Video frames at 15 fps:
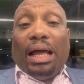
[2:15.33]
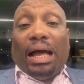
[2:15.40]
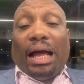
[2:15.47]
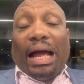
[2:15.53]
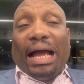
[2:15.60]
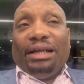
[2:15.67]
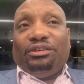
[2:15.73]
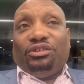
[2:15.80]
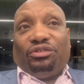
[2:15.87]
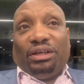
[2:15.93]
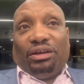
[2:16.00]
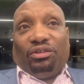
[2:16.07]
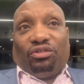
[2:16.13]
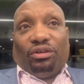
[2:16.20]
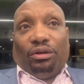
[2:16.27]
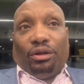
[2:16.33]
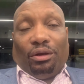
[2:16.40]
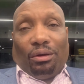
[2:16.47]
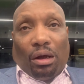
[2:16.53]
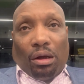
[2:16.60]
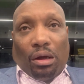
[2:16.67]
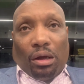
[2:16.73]
I just think it's a
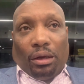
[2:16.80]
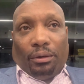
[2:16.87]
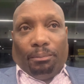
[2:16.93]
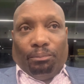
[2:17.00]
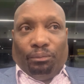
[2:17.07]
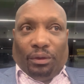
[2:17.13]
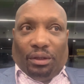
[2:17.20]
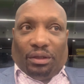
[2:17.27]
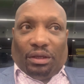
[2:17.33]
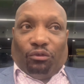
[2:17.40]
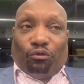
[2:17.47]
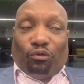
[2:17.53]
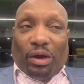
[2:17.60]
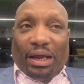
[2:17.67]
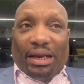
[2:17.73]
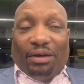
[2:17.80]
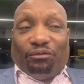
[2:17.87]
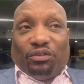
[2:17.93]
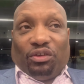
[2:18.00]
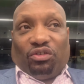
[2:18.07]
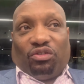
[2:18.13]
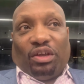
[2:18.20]
little odd that right
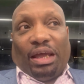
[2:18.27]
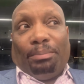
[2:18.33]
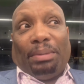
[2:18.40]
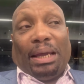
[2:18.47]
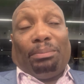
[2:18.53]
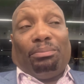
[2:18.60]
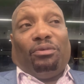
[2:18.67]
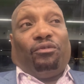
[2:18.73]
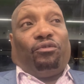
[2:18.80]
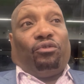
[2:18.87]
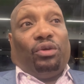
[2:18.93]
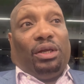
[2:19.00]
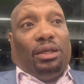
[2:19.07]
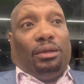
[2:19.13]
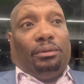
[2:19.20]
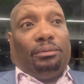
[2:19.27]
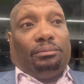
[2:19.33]
after Sam Bankman-Fried